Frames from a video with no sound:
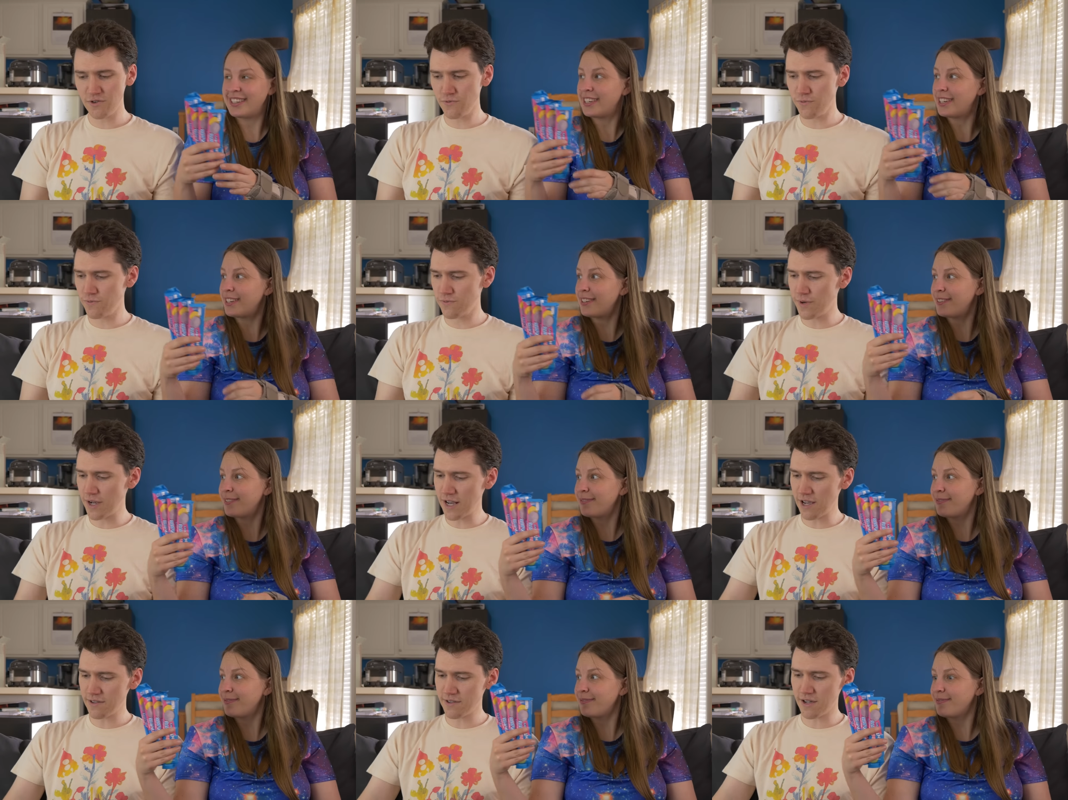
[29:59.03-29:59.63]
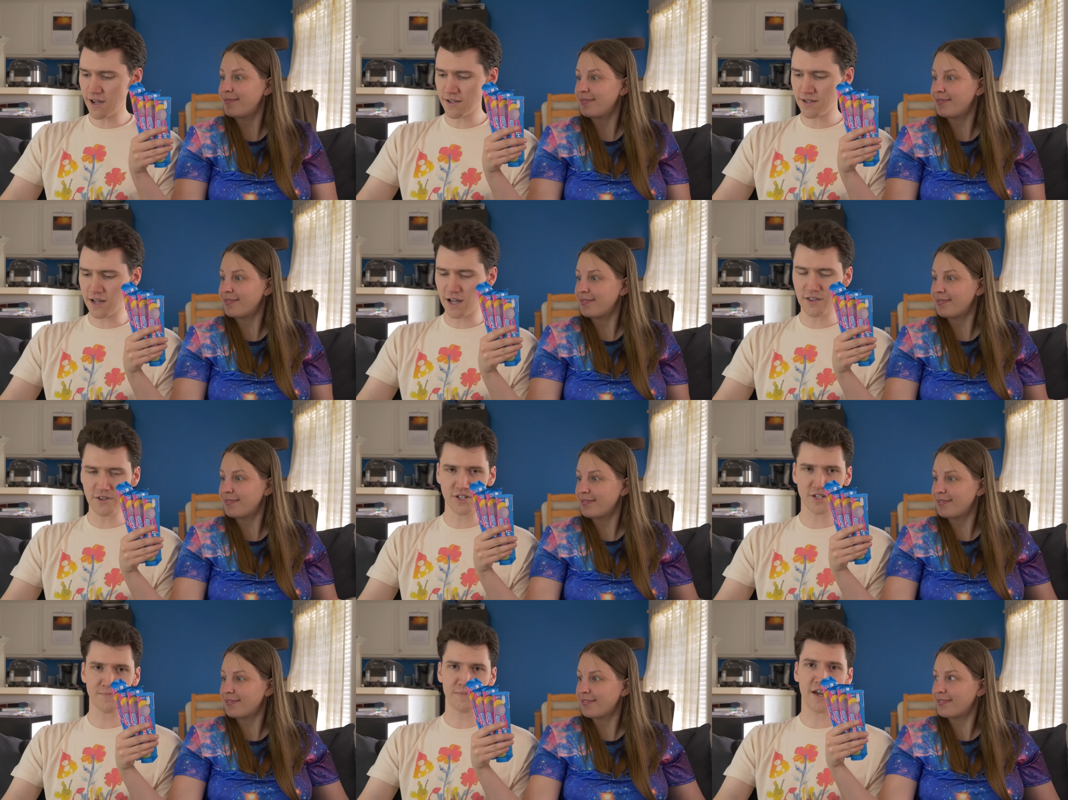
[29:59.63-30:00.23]
Speaker 1: you went out and got
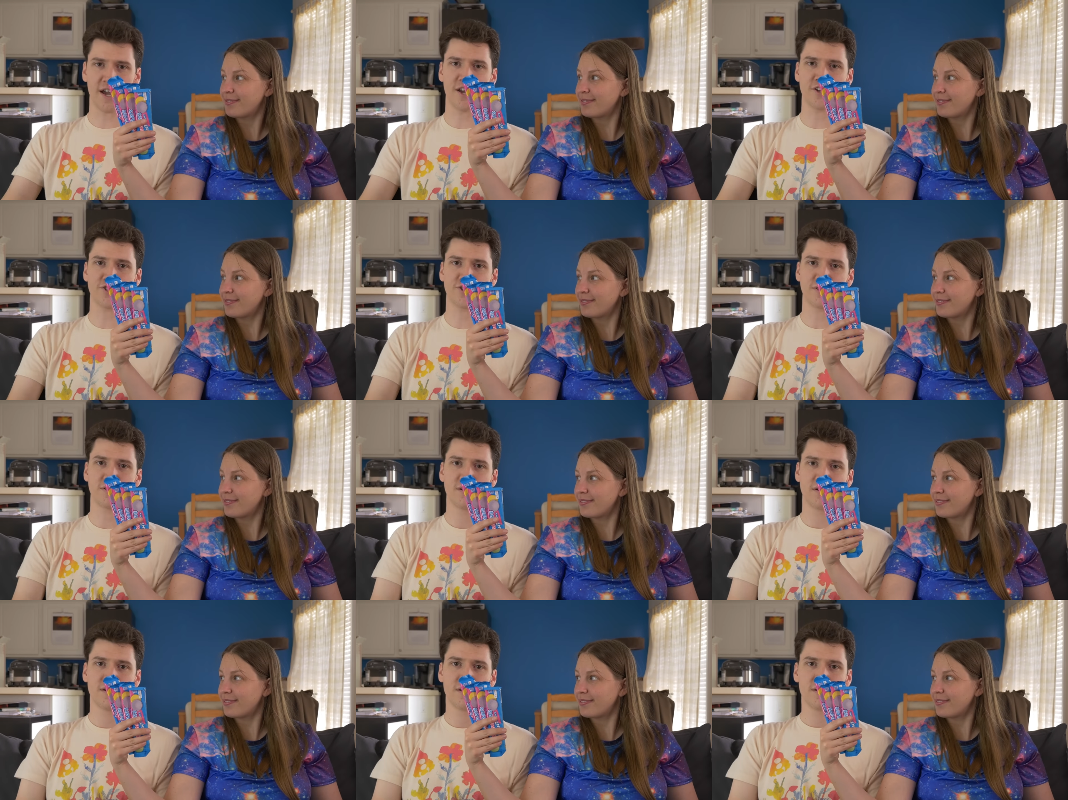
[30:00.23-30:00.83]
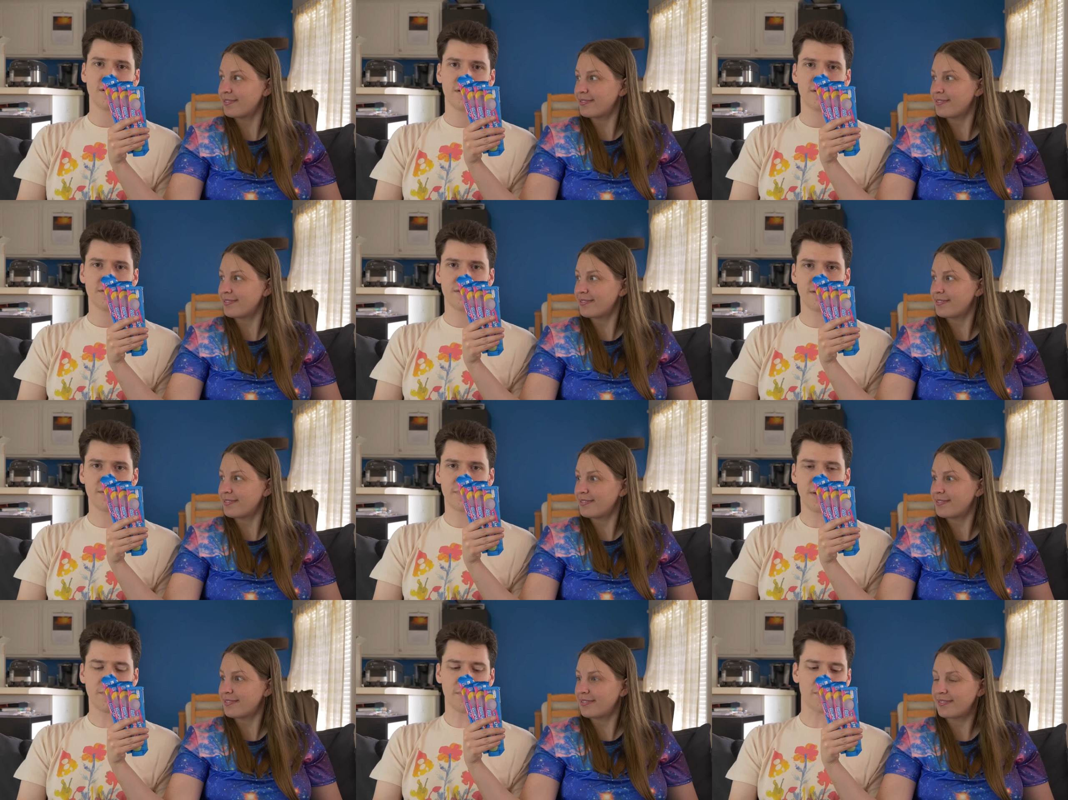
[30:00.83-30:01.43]
Color Splash
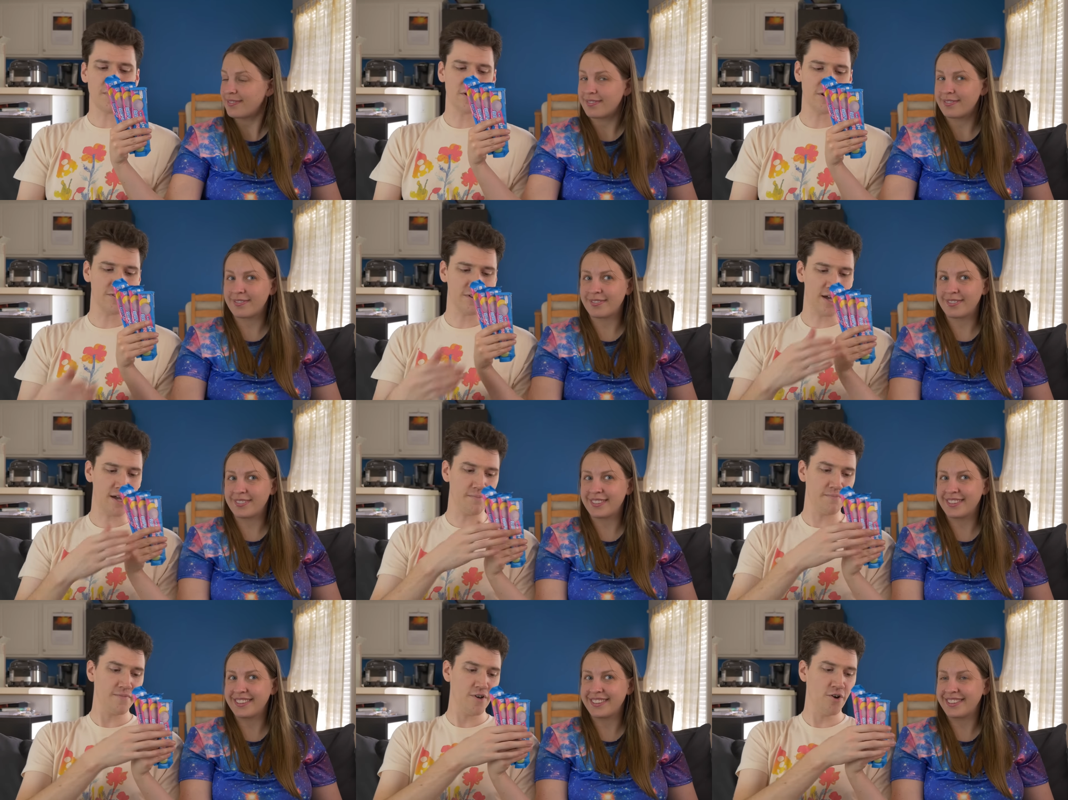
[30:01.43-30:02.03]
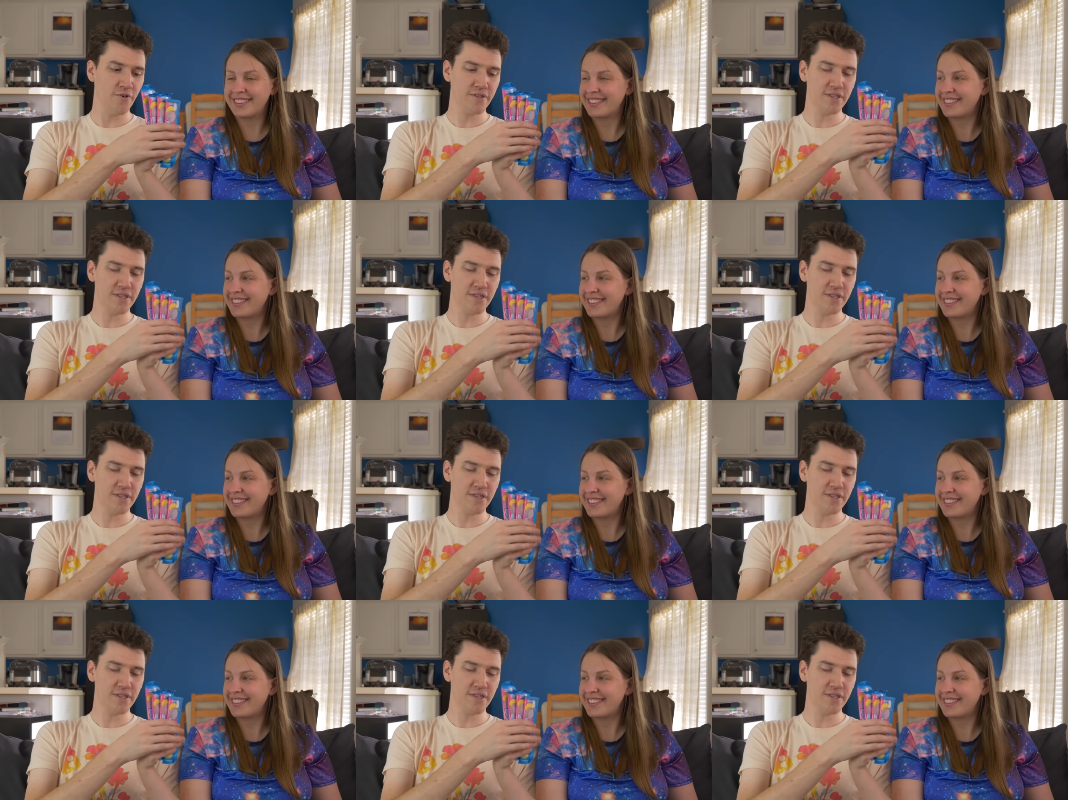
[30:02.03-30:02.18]
the Paper Mario game.